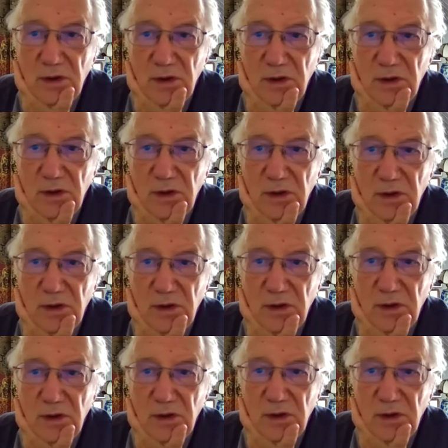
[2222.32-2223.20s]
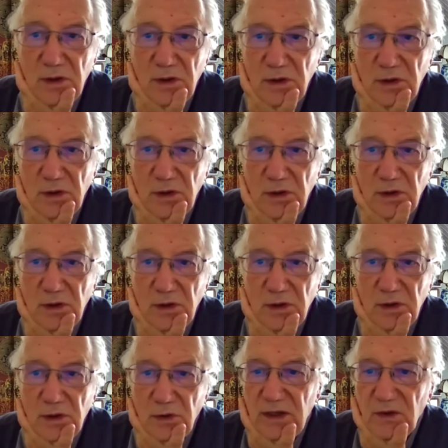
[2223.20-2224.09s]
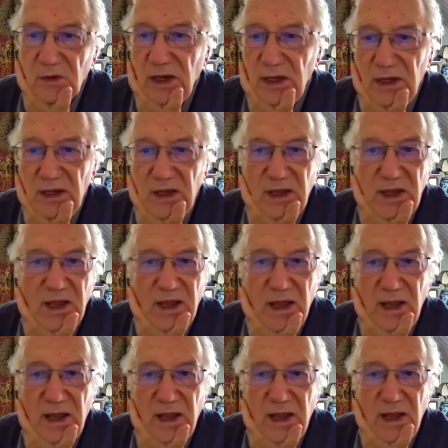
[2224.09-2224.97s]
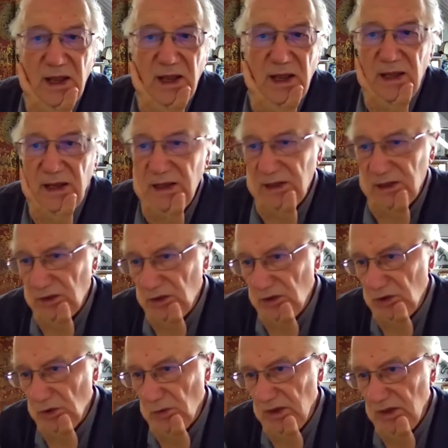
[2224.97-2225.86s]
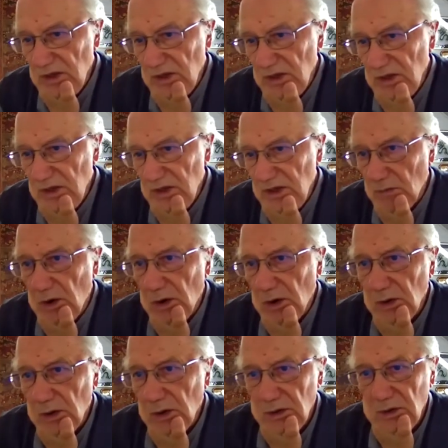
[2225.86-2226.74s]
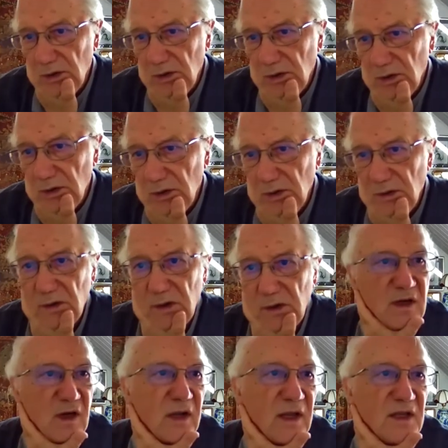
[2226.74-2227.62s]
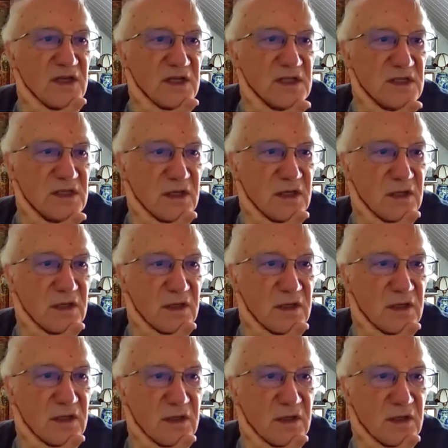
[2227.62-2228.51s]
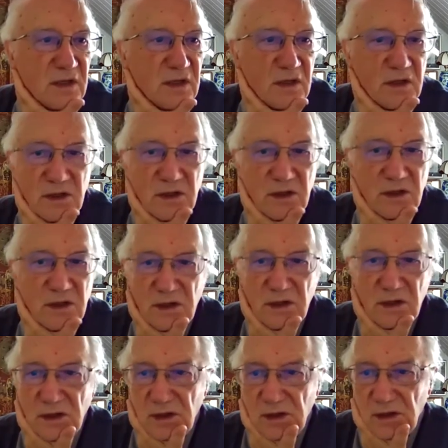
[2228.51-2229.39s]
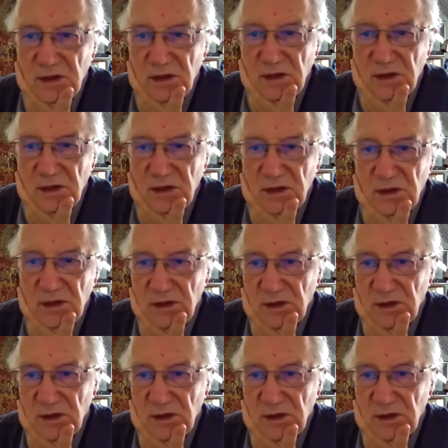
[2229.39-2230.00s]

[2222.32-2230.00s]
transform, rotate, okay. And do we need more? Okay, just,